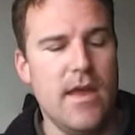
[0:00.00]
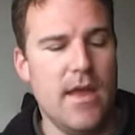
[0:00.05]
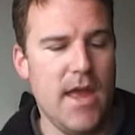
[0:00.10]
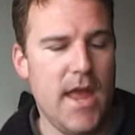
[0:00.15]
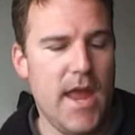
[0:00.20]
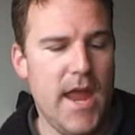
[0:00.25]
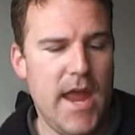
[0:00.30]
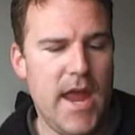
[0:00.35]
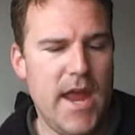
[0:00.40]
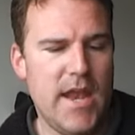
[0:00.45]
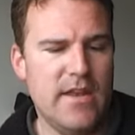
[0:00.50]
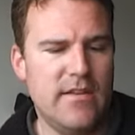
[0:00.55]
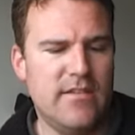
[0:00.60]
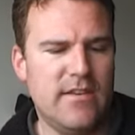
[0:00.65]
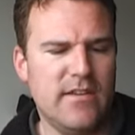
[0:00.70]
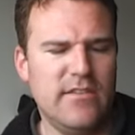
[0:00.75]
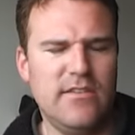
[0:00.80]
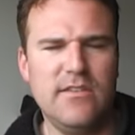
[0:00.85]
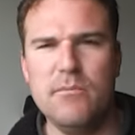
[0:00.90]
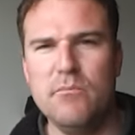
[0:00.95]
and it
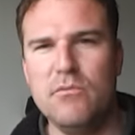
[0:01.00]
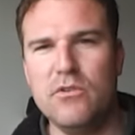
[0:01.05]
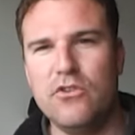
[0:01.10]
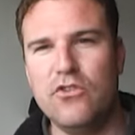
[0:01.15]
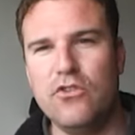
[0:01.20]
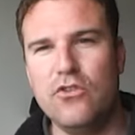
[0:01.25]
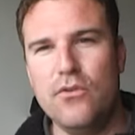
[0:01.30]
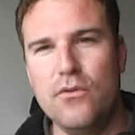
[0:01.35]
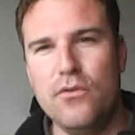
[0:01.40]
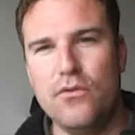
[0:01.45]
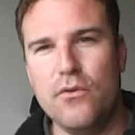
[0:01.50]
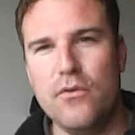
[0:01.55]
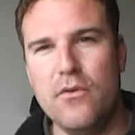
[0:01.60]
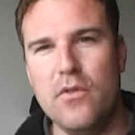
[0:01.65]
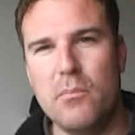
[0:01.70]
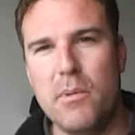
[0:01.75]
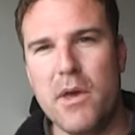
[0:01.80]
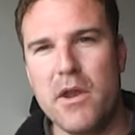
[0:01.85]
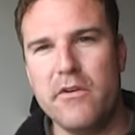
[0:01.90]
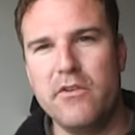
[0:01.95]
does seem to chew through
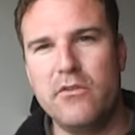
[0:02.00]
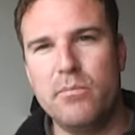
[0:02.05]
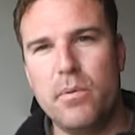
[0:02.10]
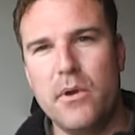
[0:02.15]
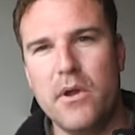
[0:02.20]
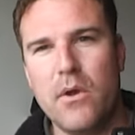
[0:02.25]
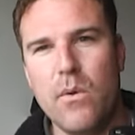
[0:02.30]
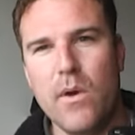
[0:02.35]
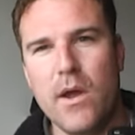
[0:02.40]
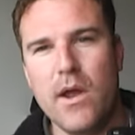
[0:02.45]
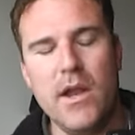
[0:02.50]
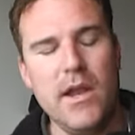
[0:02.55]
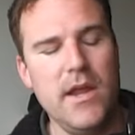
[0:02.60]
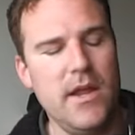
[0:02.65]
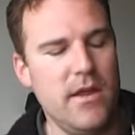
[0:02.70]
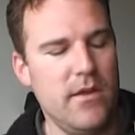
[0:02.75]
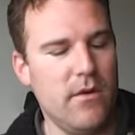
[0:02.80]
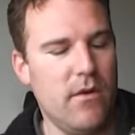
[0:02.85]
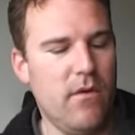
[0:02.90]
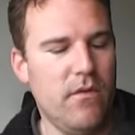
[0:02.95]
the batteries pretty
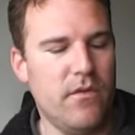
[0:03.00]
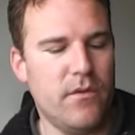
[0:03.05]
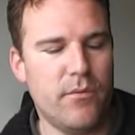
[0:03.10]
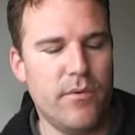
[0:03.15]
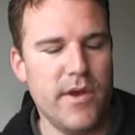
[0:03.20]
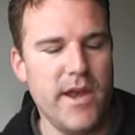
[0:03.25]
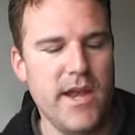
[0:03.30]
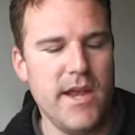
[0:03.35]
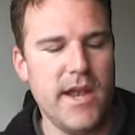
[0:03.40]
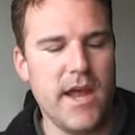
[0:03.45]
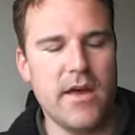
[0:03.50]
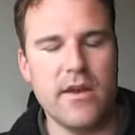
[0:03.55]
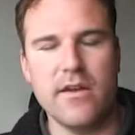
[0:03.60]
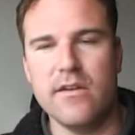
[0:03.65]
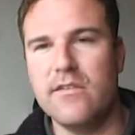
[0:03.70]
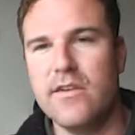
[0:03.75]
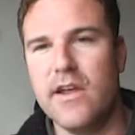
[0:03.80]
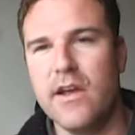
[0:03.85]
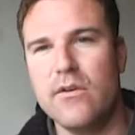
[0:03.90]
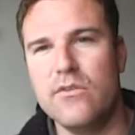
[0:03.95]
quickly. On the readout
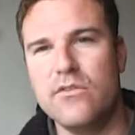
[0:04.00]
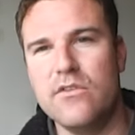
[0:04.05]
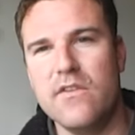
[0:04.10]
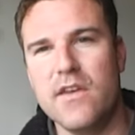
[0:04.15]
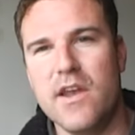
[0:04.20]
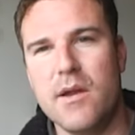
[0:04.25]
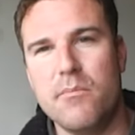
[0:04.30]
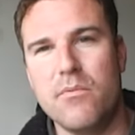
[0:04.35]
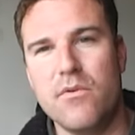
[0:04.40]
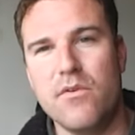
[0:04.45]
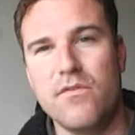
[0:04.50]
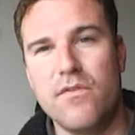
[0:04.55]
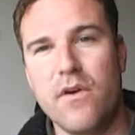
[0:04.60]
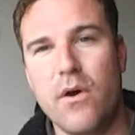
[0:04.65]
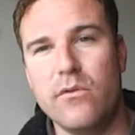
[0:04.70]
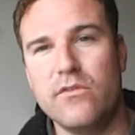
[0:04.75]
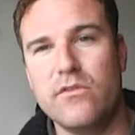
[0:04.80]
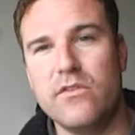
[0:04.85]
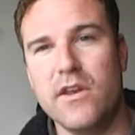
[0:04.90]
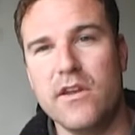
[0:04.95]
it tells you the number of
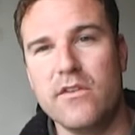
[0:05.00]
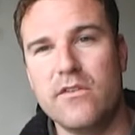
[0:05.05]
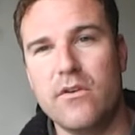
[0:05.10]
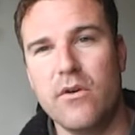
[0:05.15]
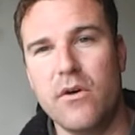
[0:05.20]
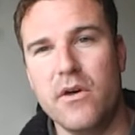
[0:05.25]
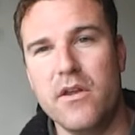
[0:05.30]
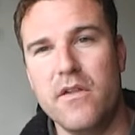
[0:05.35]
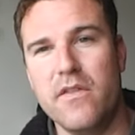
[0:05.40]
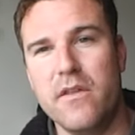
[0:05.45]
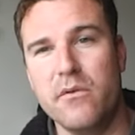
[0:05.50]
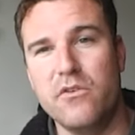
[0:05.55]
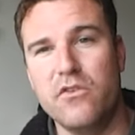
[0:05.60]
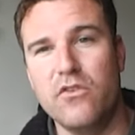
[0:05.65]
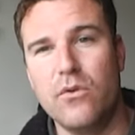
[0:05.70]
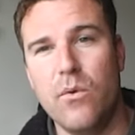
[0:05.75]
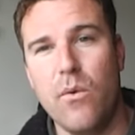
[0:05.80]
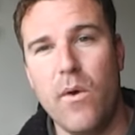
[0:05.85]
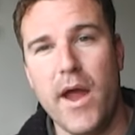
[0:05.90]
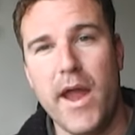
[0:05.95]
volts that it's got in there, which
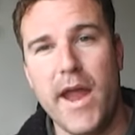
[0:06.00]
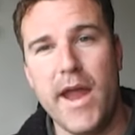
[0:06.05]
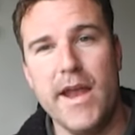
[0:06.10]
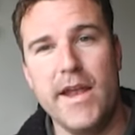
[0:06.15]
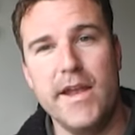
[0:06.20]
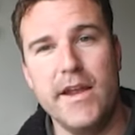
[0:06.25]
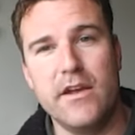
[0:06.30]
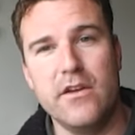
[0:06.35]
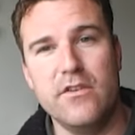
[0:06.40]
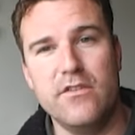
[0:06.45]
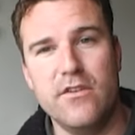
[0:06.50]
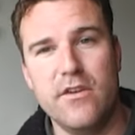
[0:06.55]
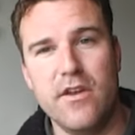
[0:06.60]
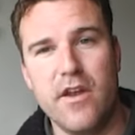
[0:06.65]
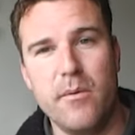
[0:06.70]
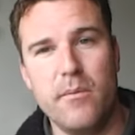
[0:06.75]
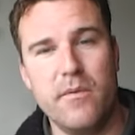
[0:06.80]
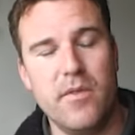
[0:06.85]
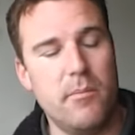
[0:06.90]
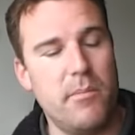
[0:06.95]
is quite handy because you
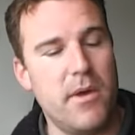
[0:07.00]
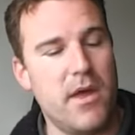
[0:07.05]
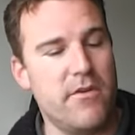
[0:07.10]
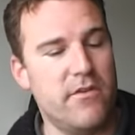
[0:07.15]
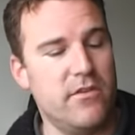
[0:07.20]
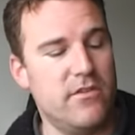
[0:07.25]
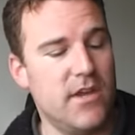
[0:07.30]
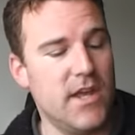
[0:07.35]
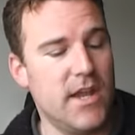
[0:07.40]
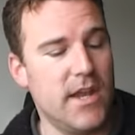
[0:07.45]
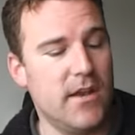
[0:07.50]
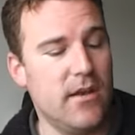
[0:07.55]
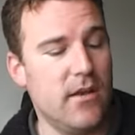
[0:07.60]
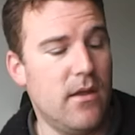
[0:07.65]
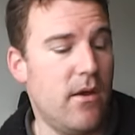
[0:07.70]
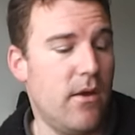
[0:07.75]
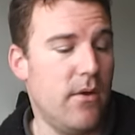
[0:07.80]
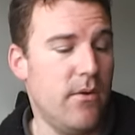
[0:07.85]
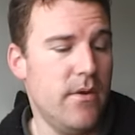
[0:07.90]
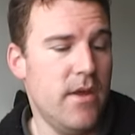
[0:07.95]
know when the batteries are getting
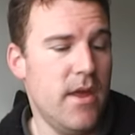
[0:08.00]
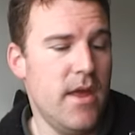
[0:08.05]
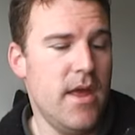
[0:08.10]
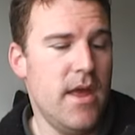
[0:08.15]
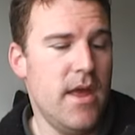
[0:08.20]
low.